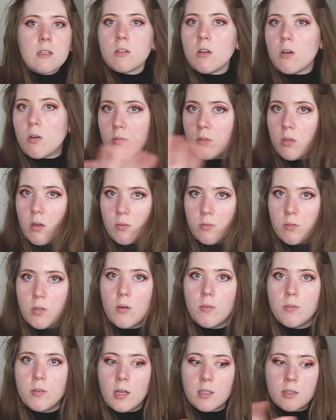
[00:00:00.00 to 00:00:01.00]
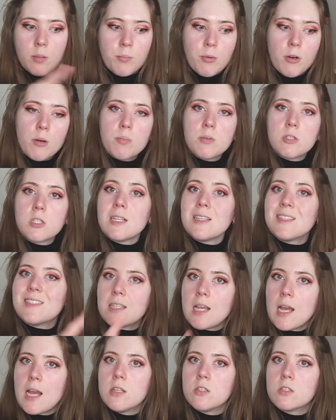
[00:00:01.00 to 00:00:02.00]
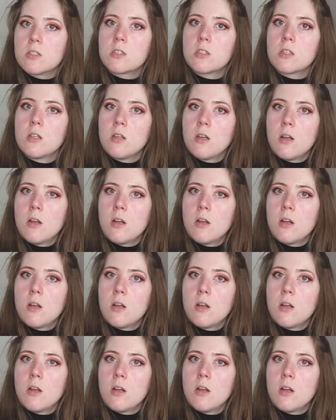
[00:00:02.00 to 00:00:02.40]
No, not the purpose he says.